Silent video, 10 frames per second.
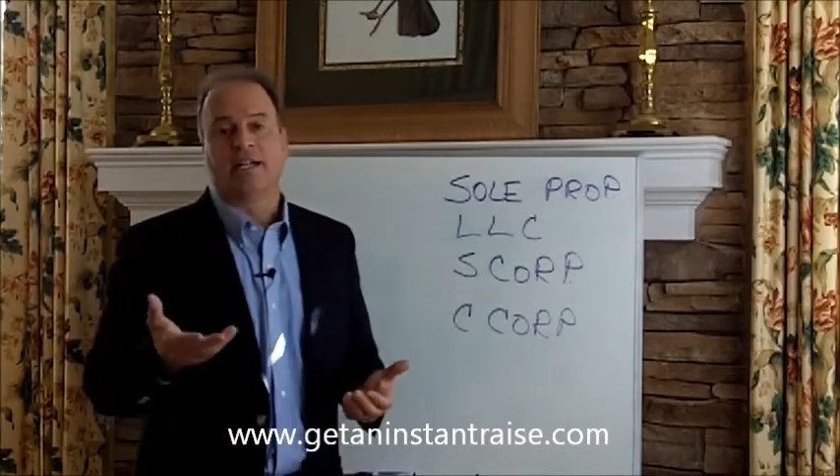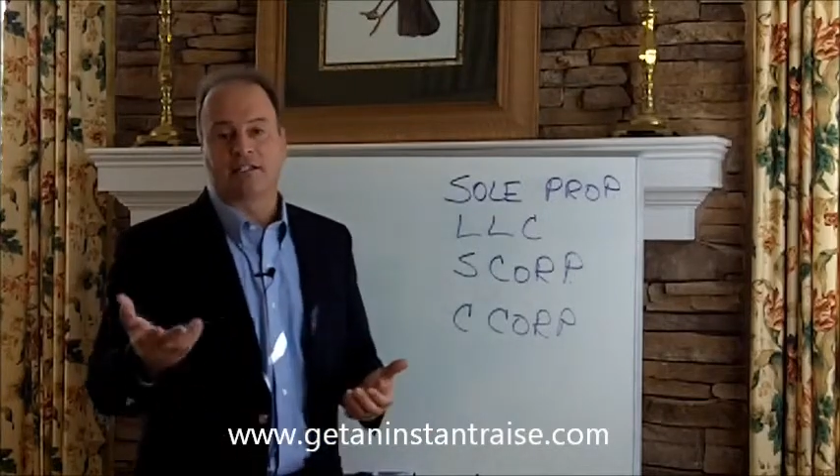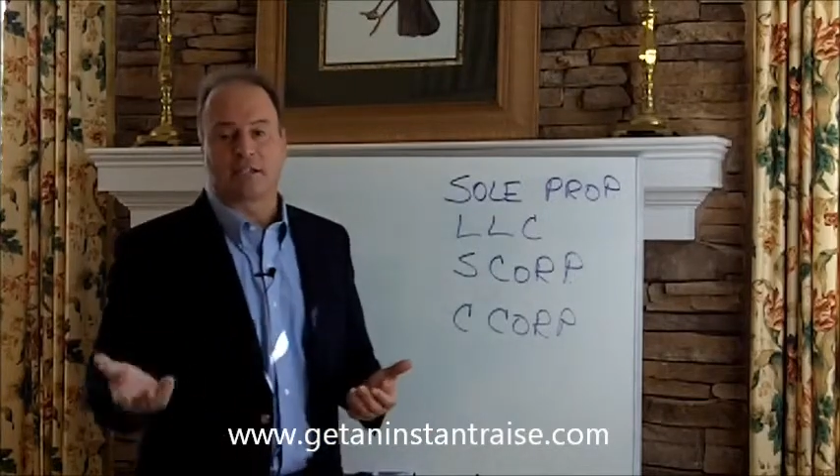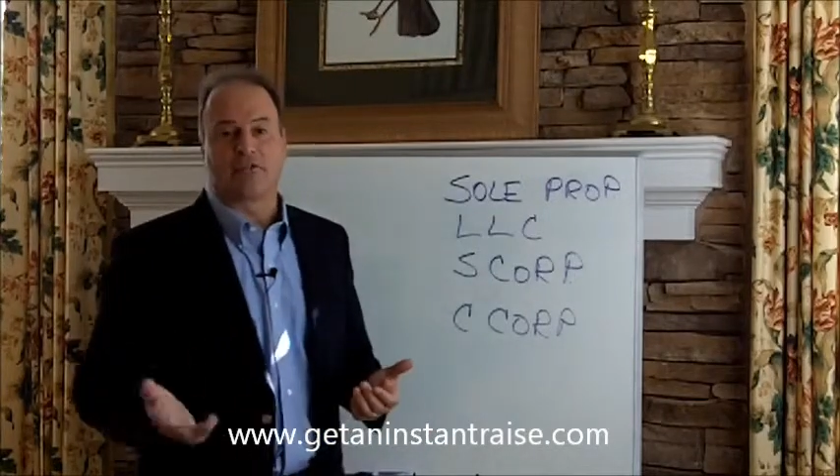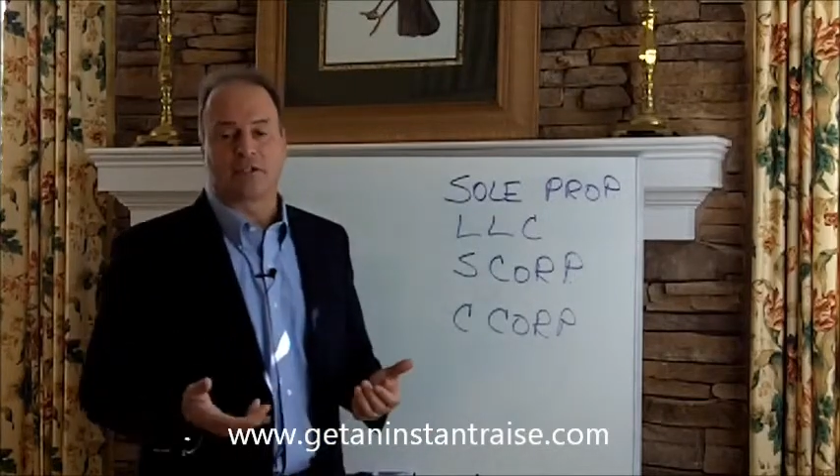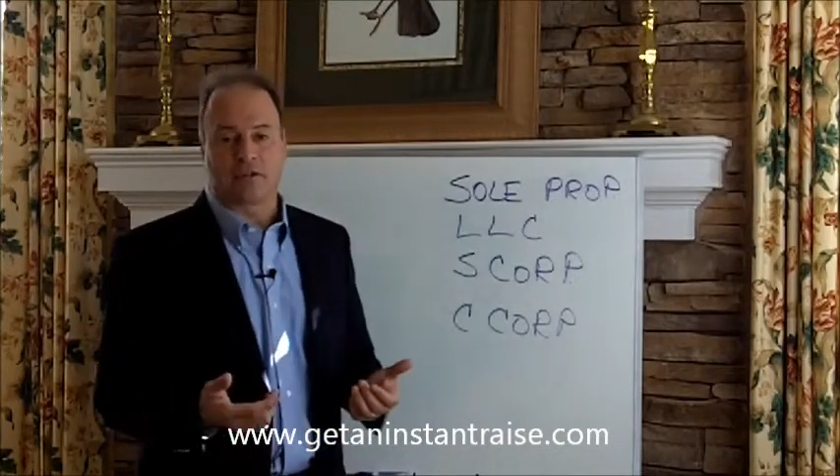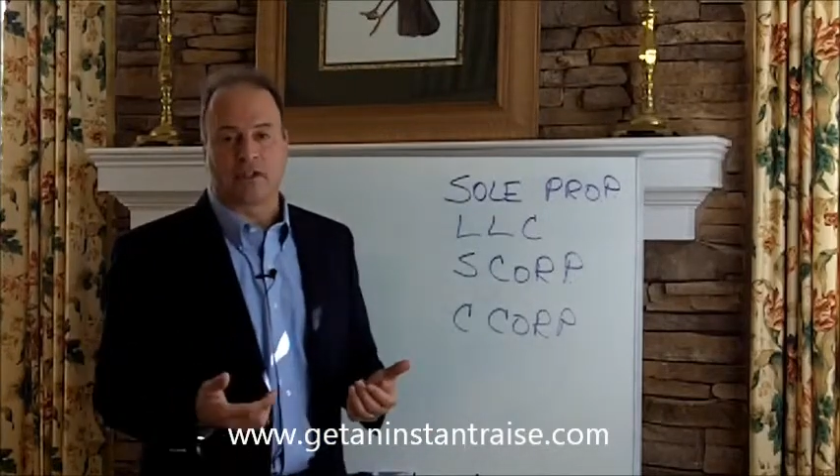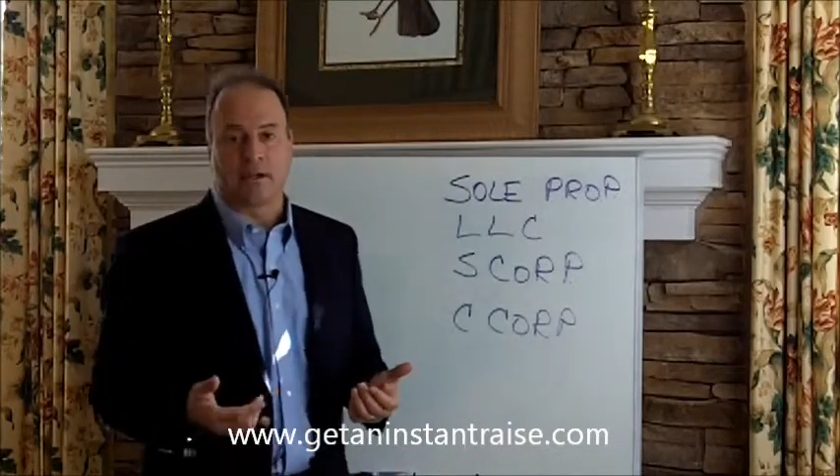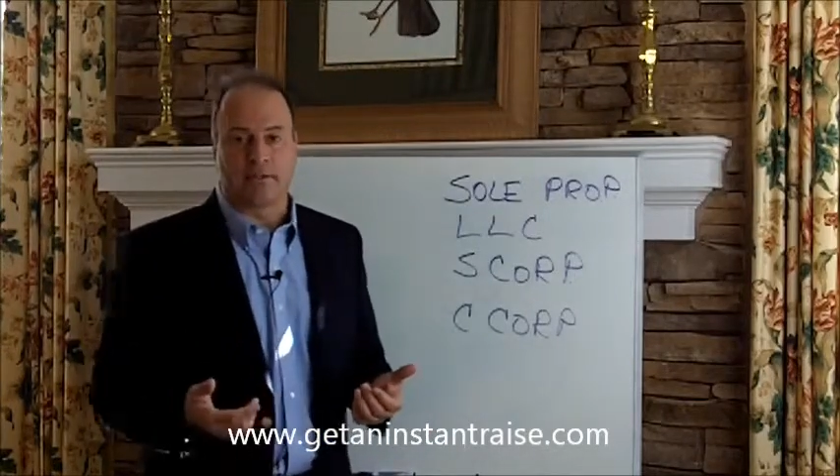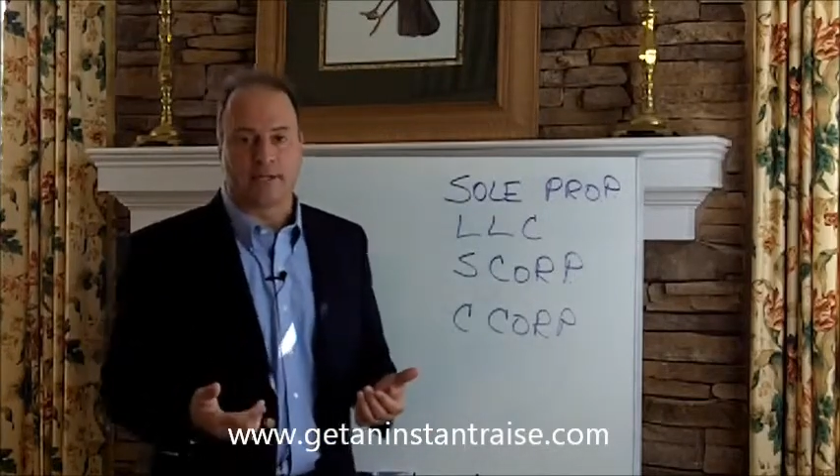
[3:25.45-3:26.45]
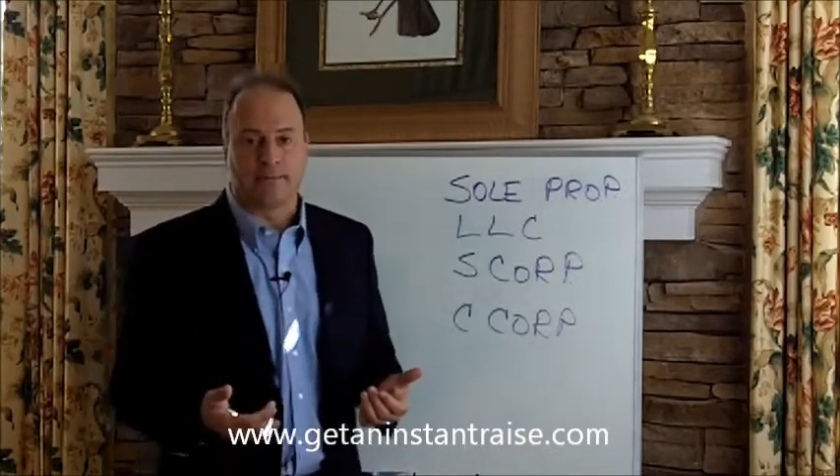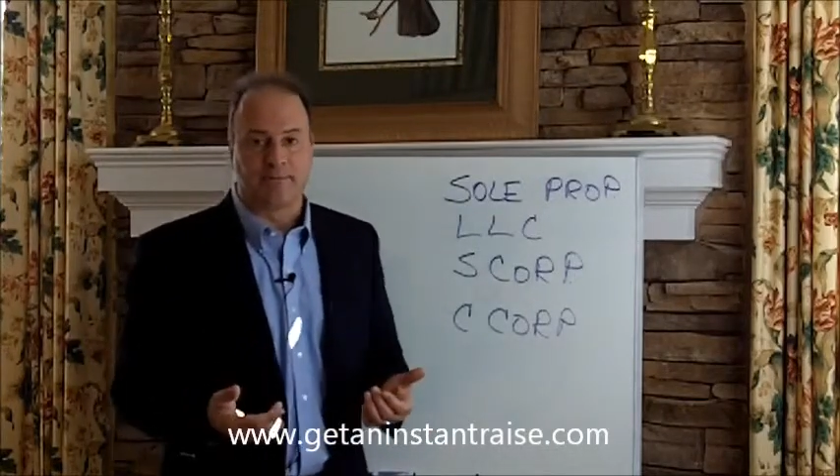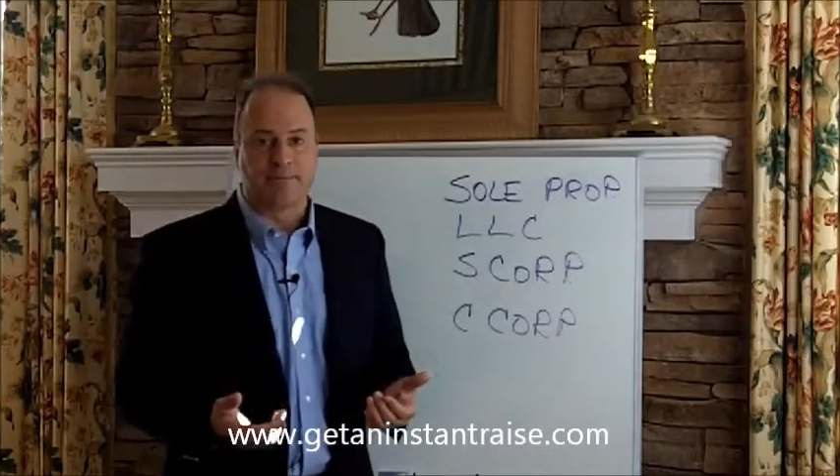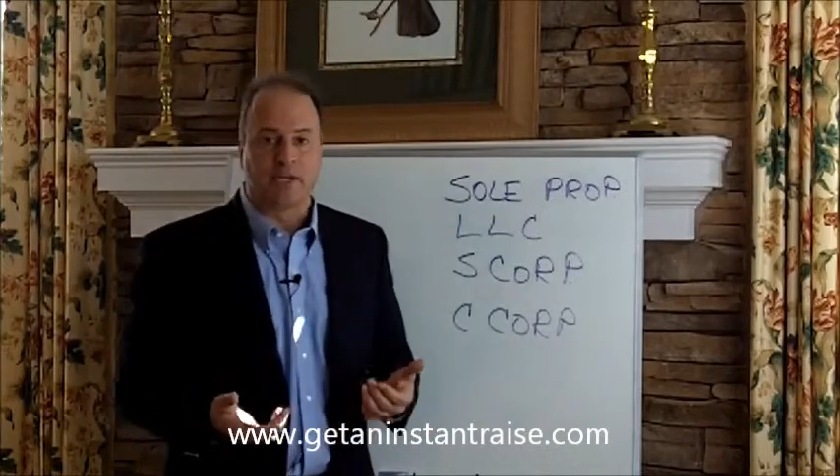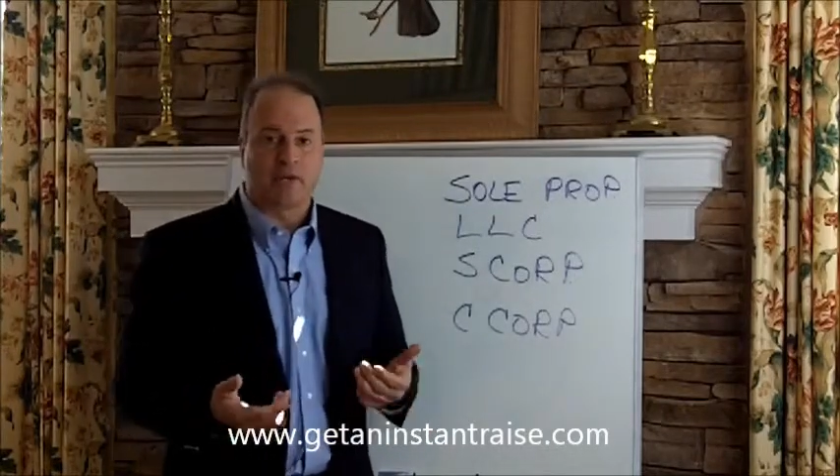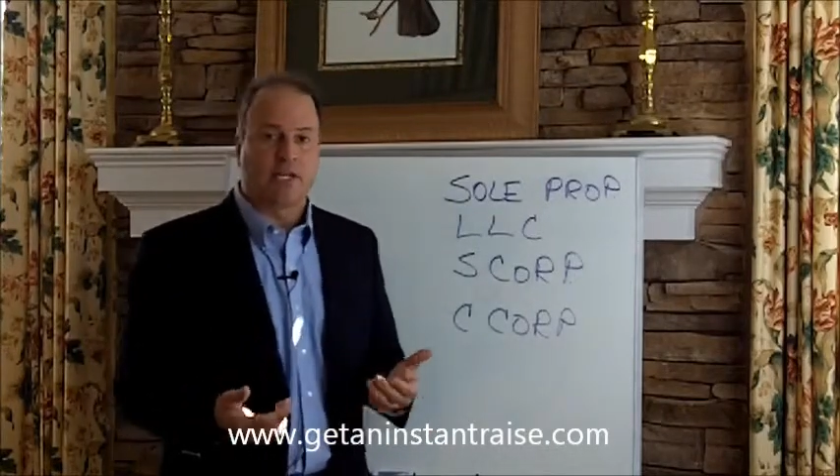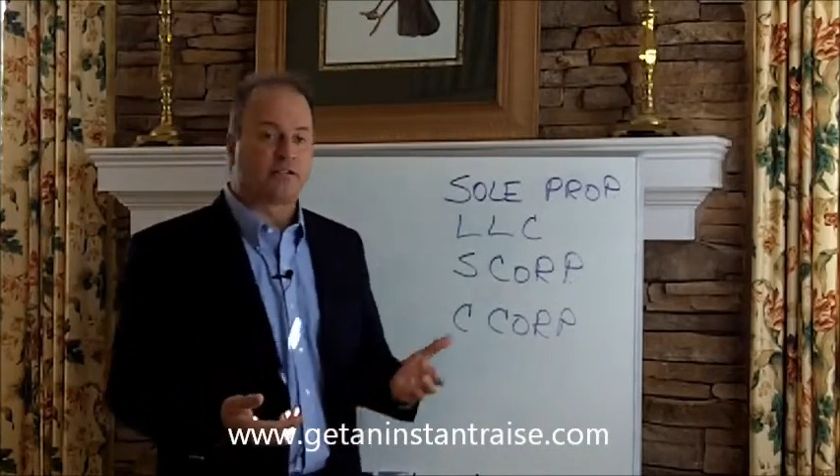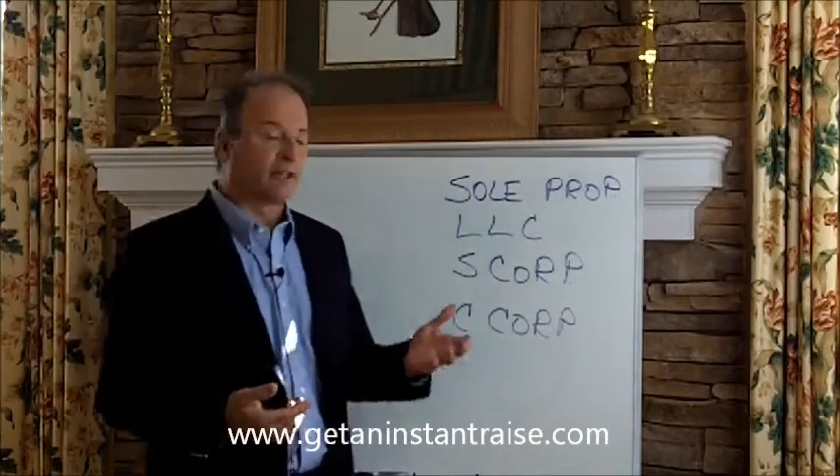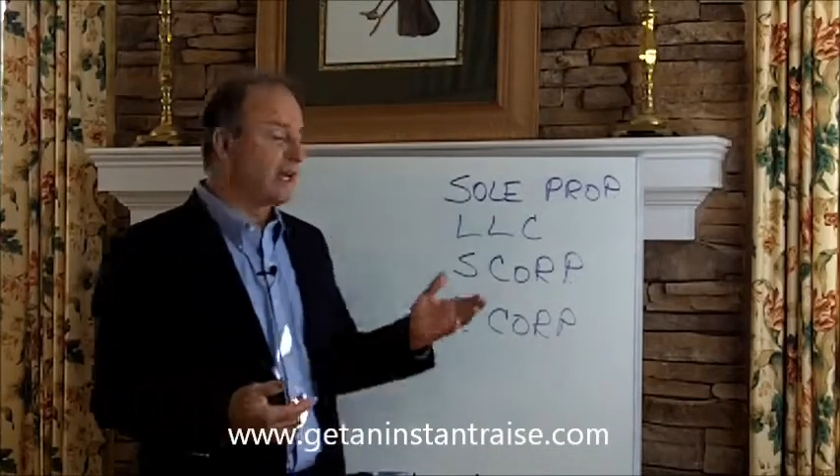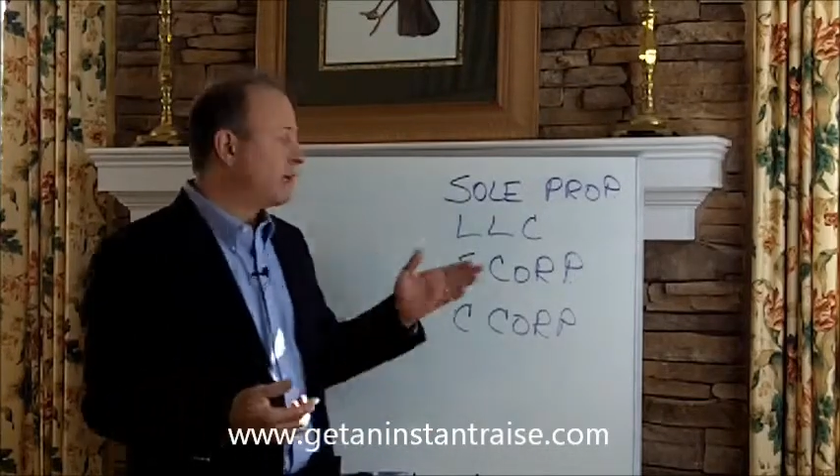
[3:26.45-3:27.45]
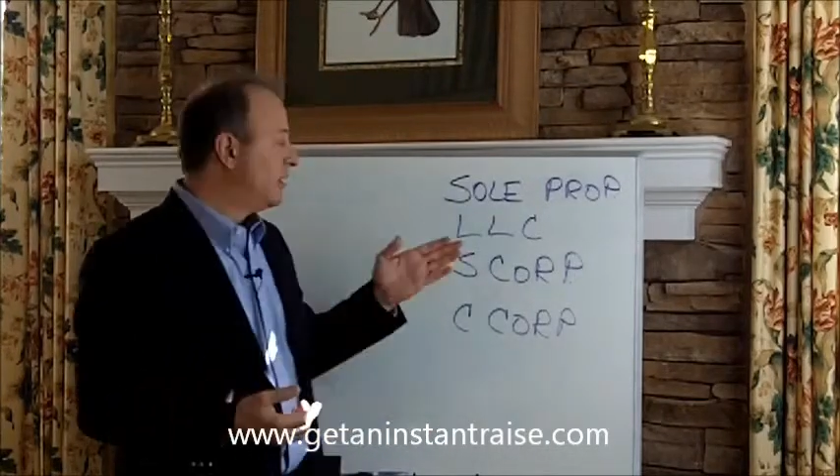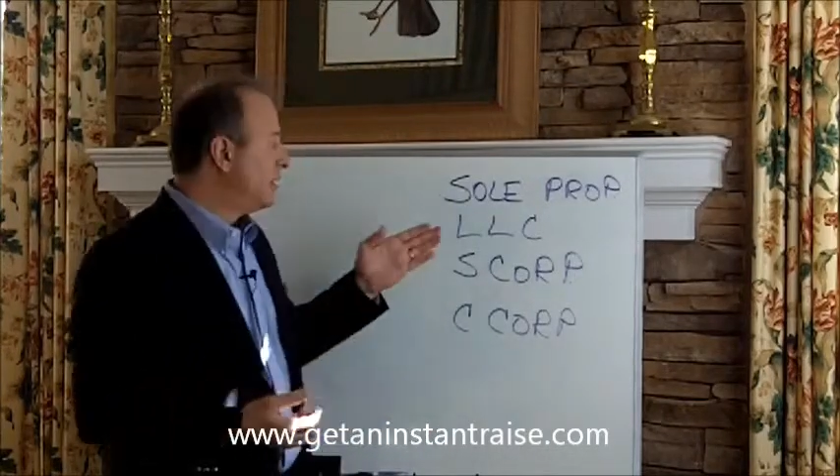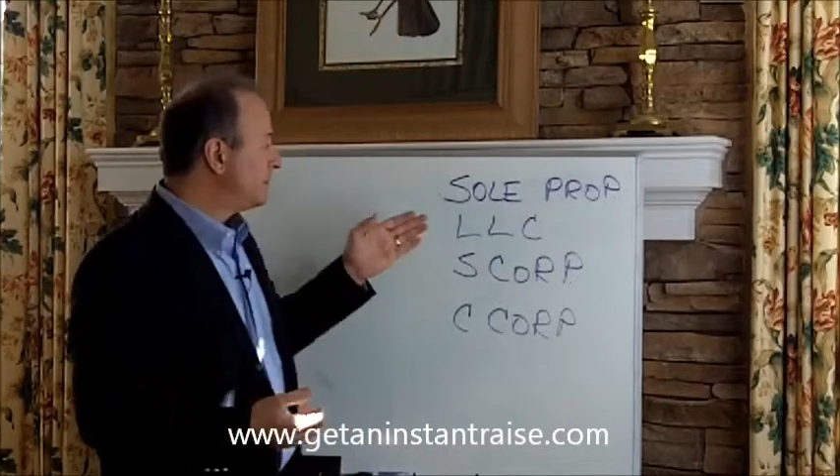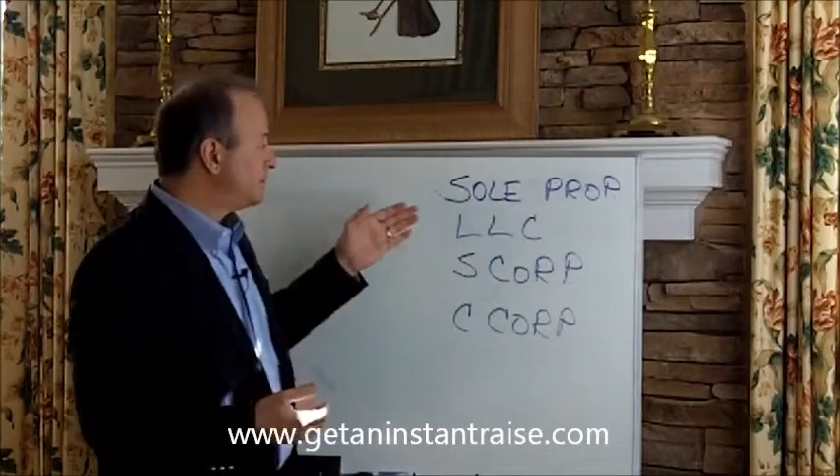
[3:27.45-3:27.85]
and save yourself a lot of money. Okay, so now,